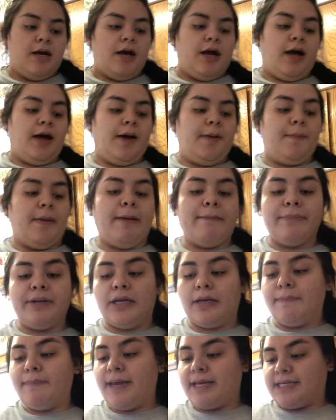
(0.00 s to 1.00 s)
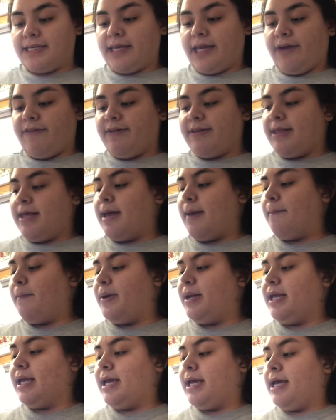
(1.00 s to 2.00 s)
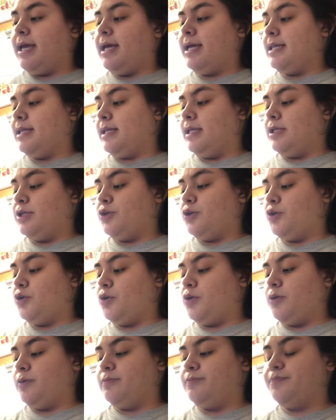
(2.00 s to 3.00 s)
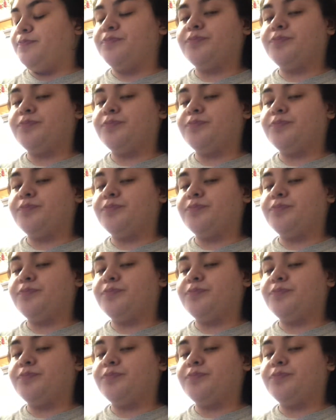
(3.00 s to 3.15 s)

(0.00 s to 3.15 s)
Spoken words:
I'm done mixing everything and putting it in the little